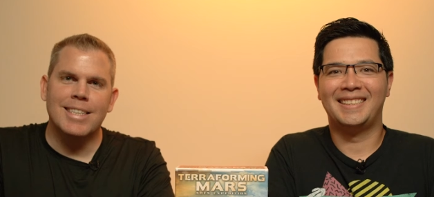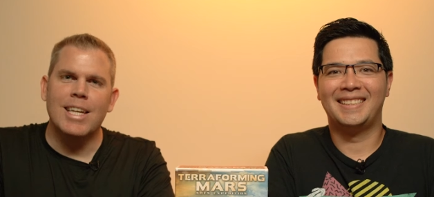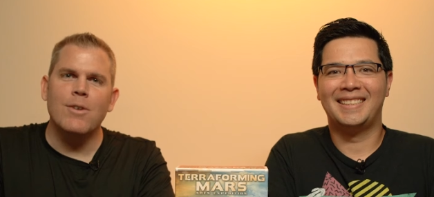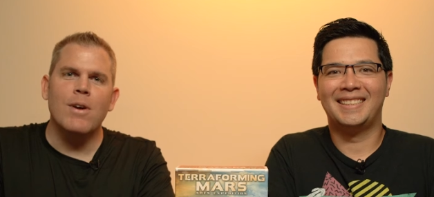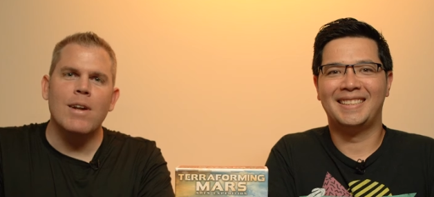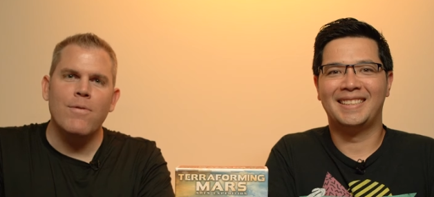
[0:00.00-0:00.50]

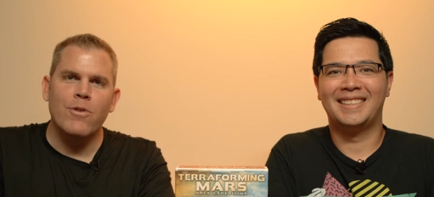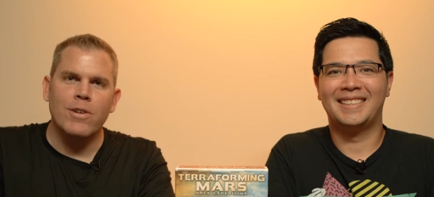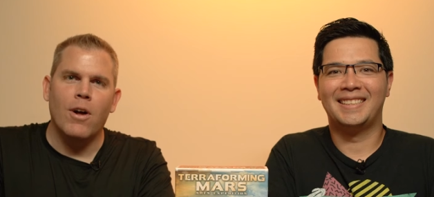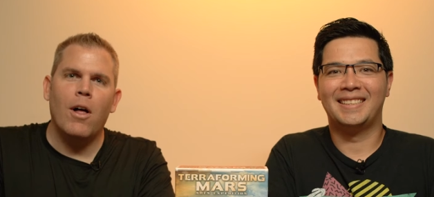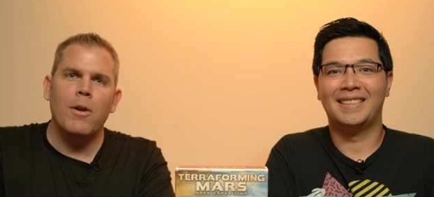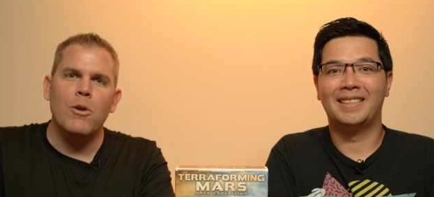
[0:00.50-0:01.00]
Speaker 1: Get ready
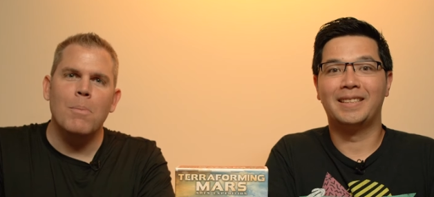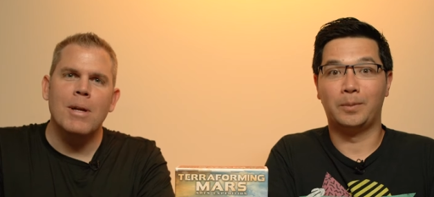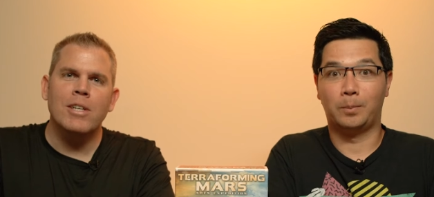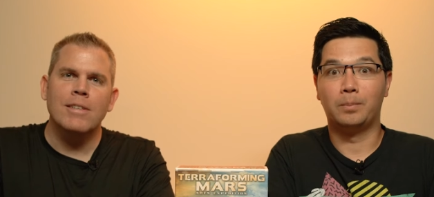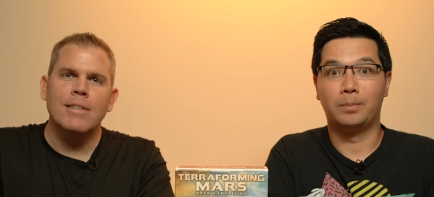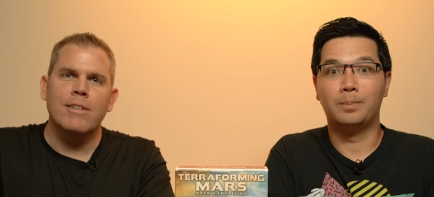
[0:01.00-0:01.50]
for an
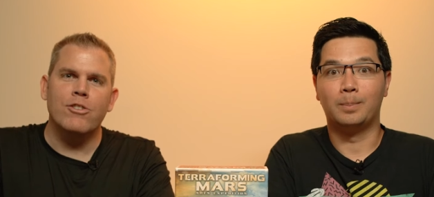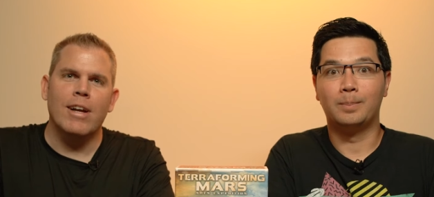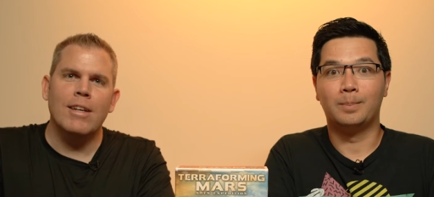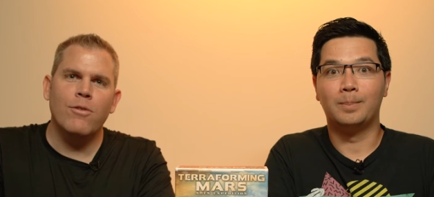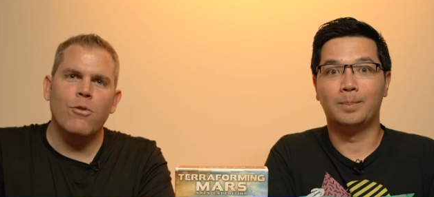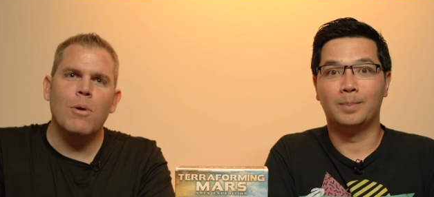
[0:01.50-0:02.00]
all-new mission to
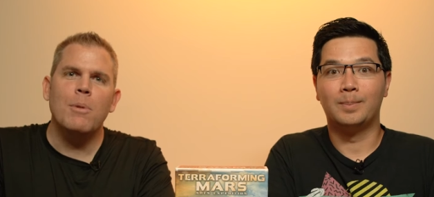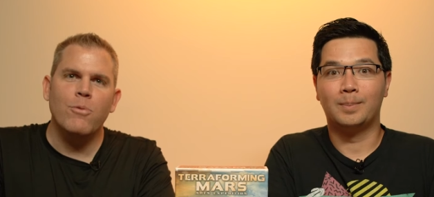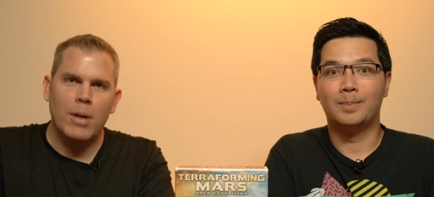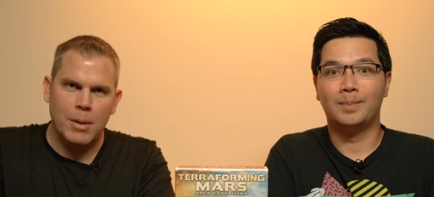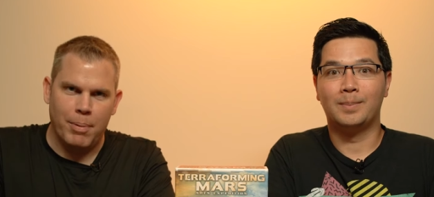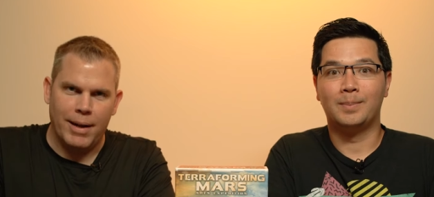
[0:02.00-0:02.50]

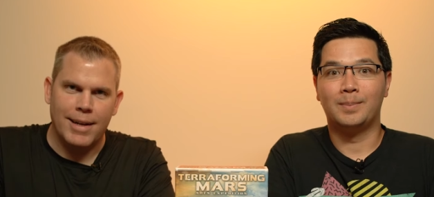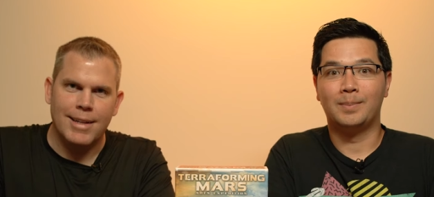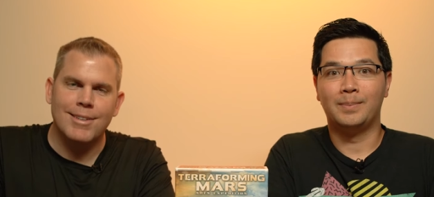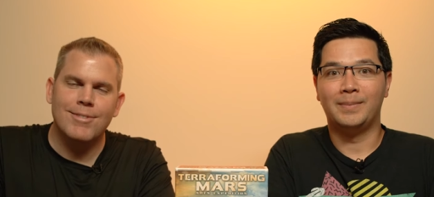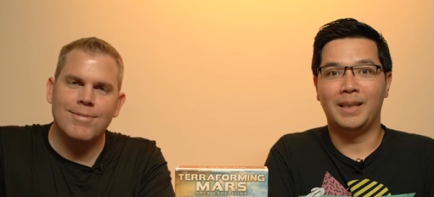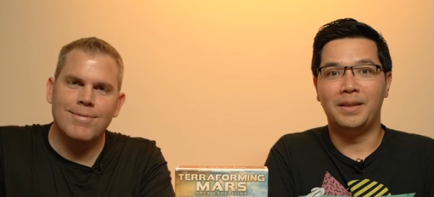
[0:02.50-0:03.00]
transform the Red
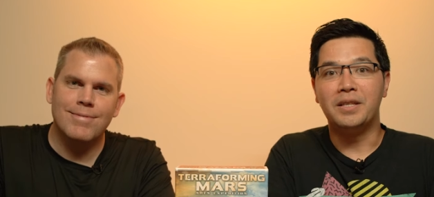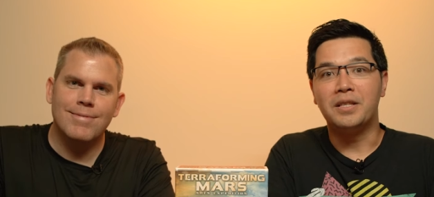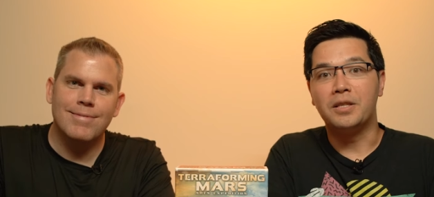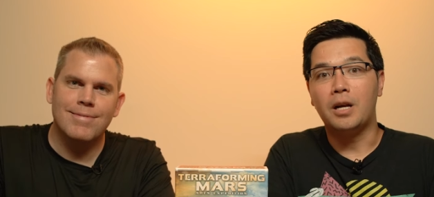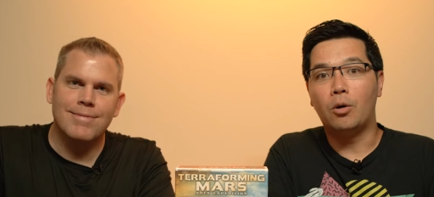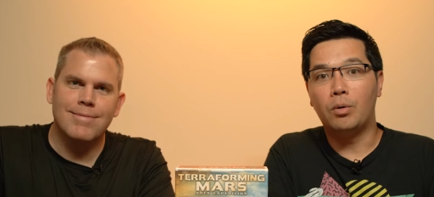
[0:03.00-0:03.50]
Planet.
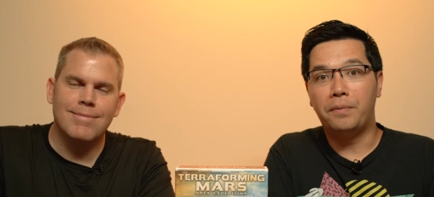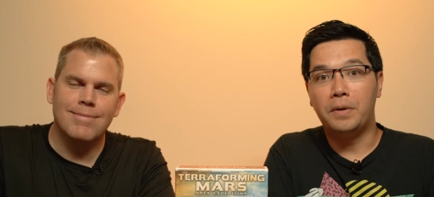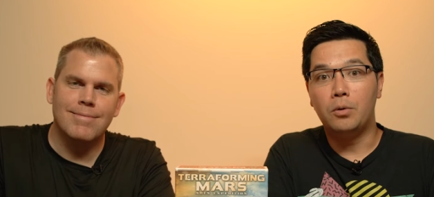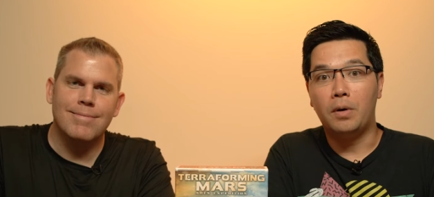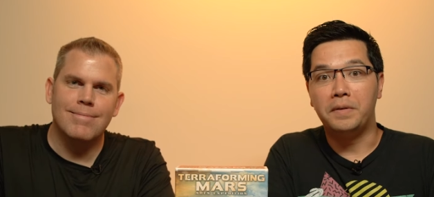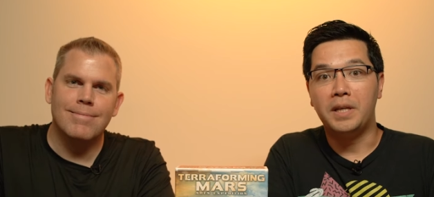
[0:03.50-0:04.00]
This is our
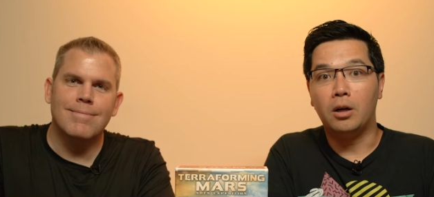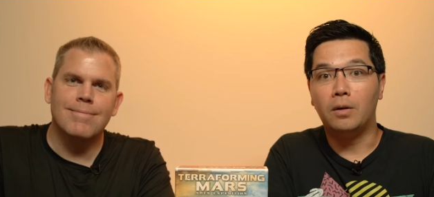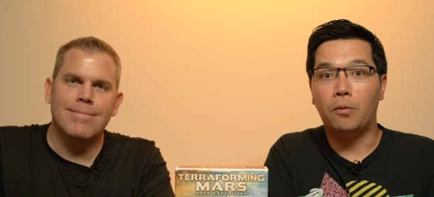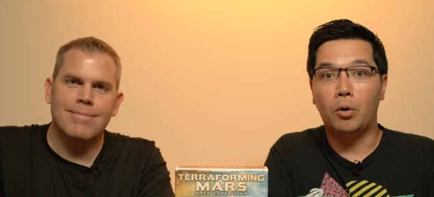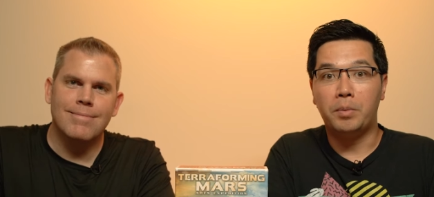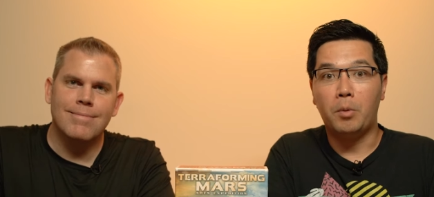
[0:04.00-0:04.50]
review of
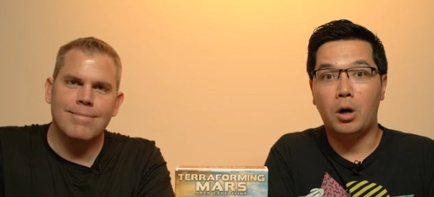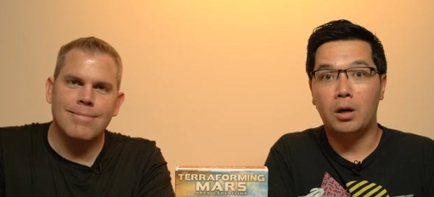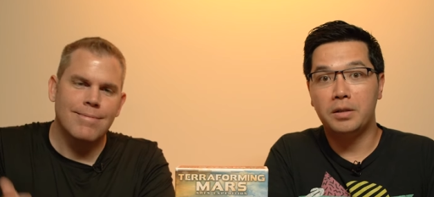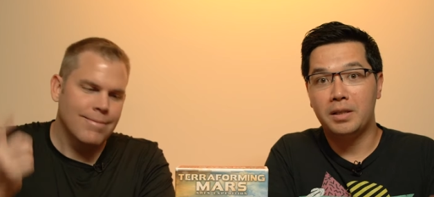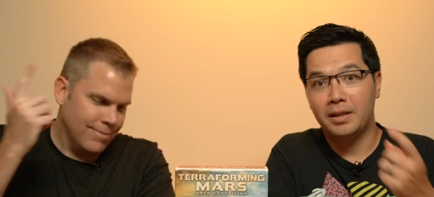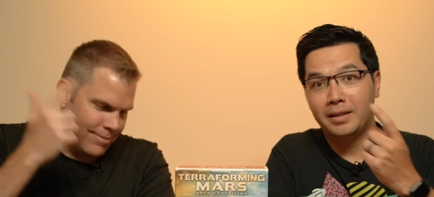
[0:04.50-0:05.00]
Terraforming
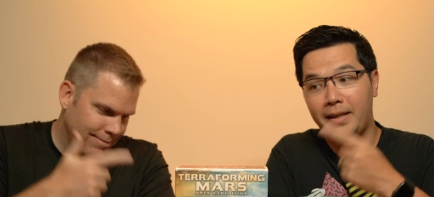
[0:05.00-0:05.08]
Mars,